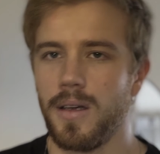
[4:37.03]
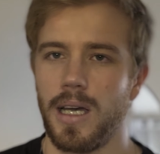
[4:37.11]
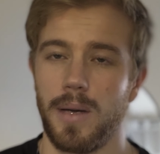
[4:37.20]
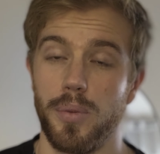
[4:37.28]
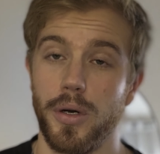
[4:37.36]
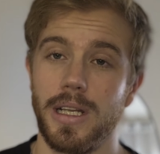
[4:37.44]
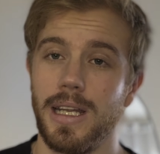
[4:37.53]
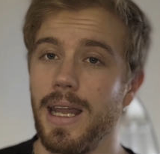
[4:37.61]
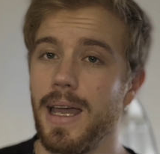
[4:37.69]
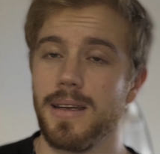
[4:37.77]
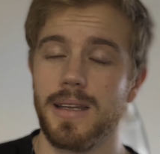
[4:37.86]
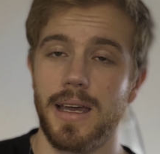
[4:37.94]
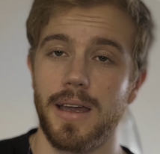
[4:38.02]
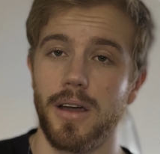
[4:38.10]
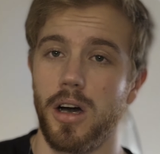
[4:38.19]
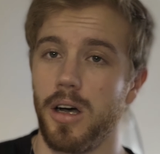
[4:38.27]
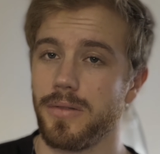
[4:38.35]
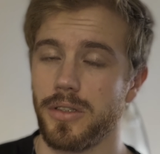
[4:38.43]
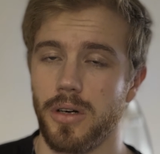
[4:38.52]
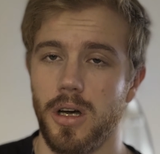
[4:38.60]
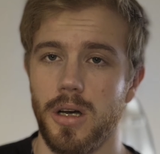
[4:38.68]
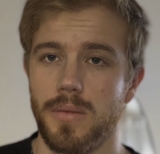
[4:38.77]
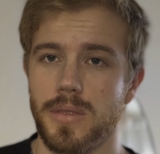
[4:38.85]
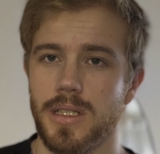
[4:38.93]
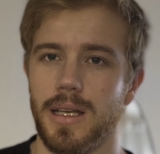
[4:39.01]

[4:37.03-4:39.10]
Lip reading: And putting leg day after arms